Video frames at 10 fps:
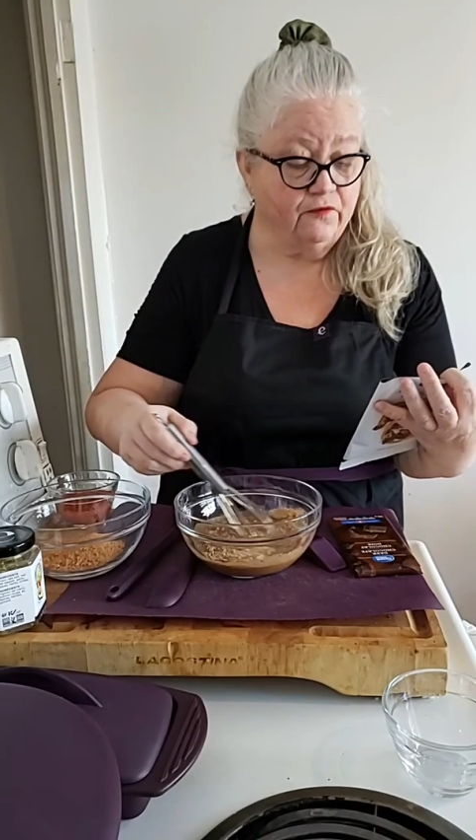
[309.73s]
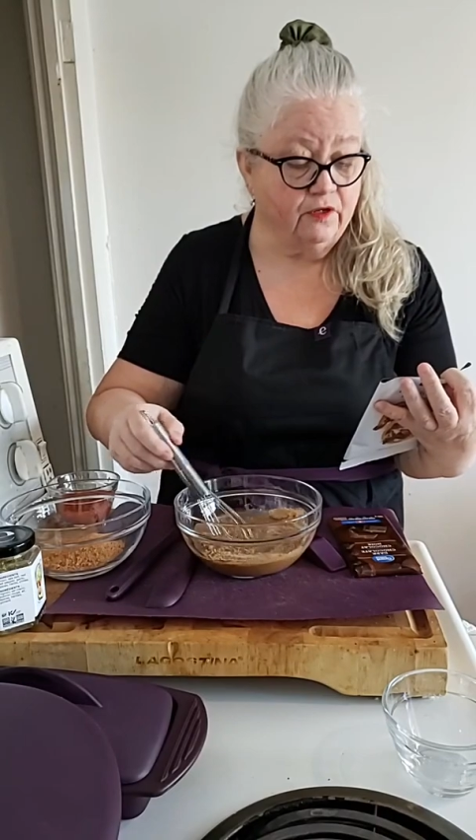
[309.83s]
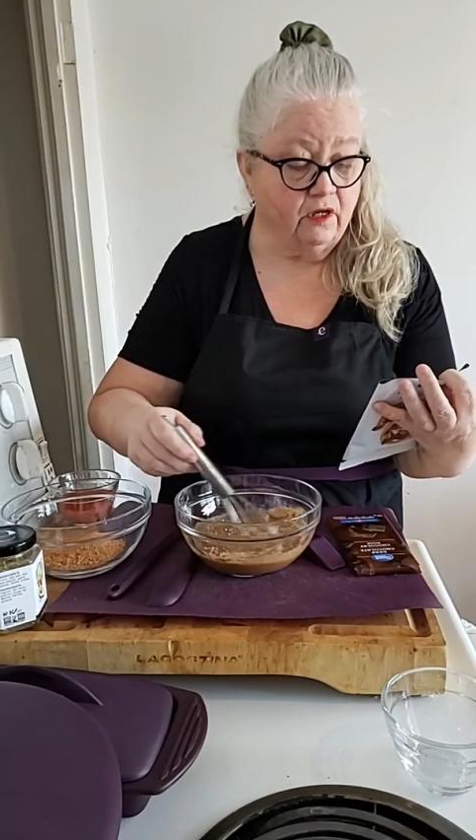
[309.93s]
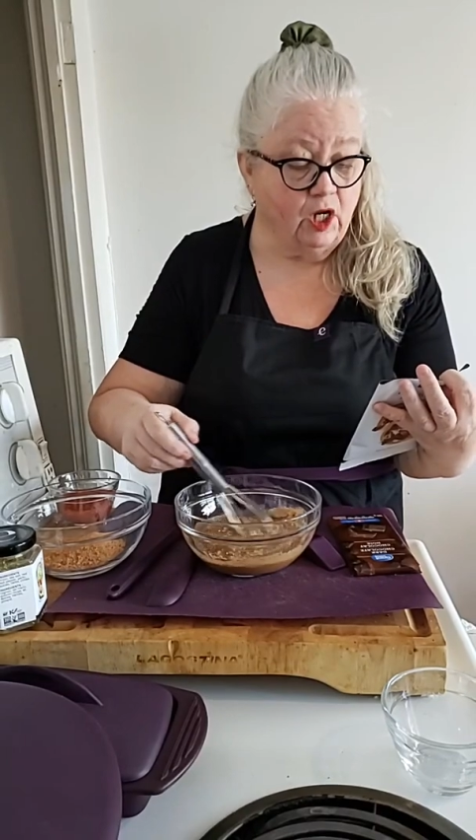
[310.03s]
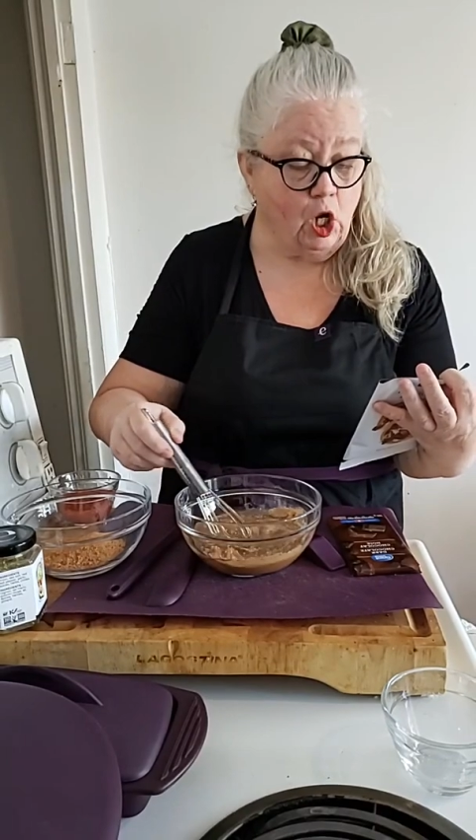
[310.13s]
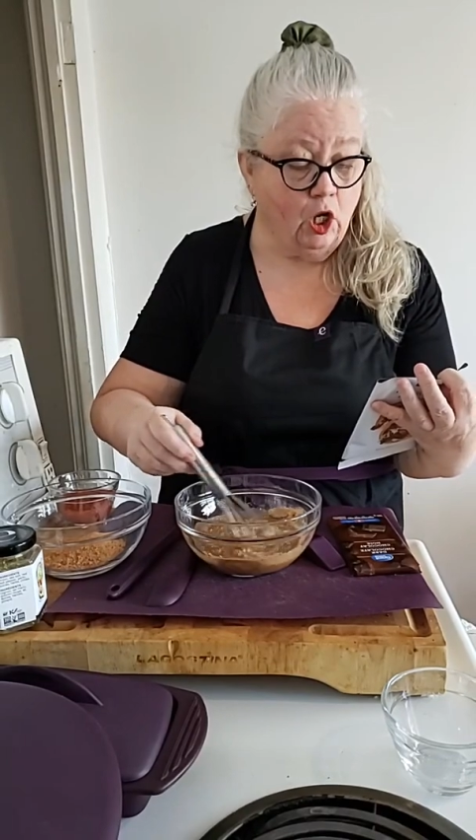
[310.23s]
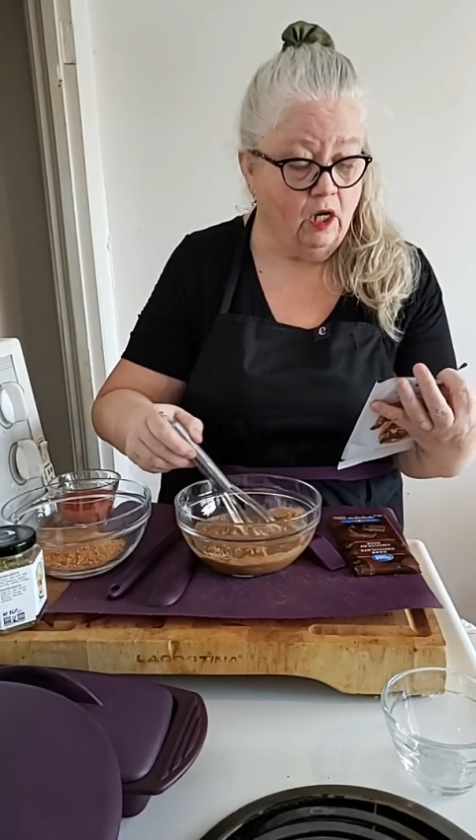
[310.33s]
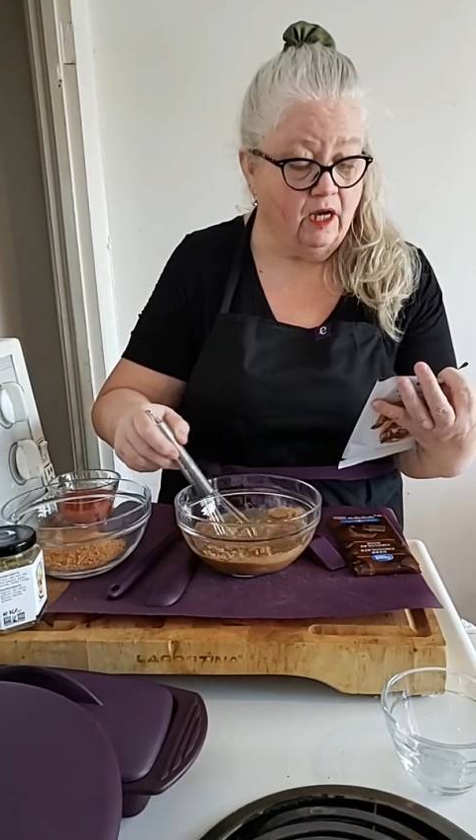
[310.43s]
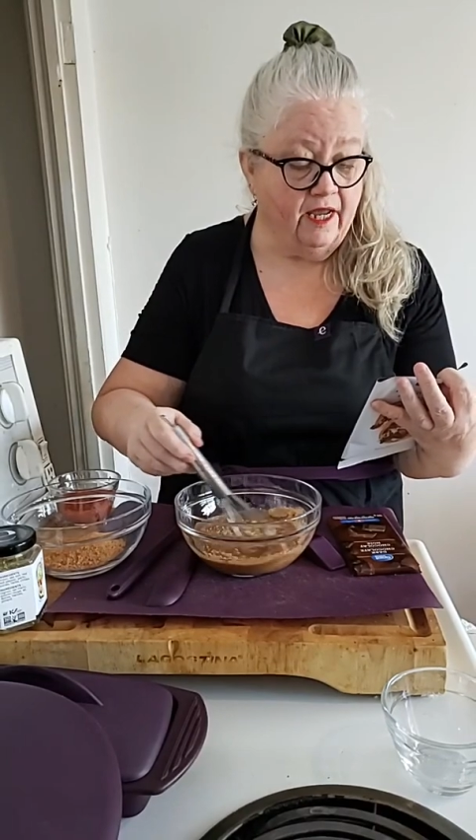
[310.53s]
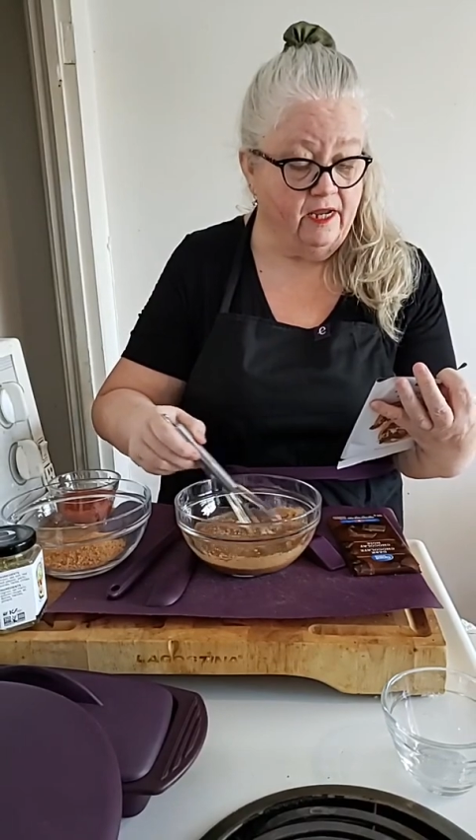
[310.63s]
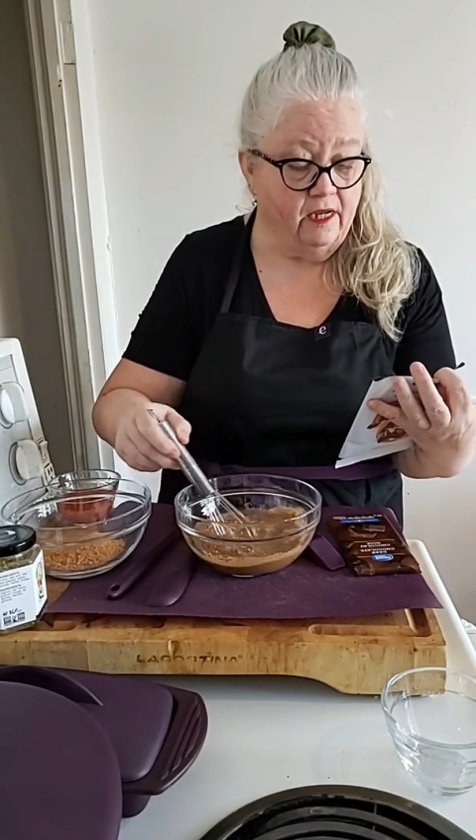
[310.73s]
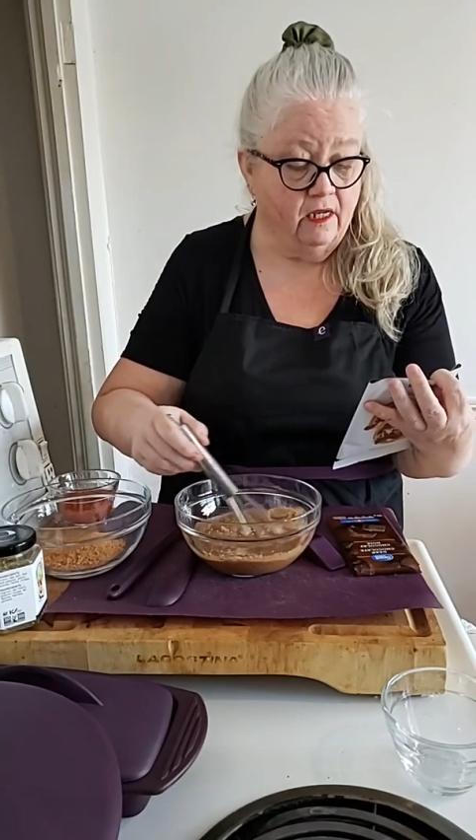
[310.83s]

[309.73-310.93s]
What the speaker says: on high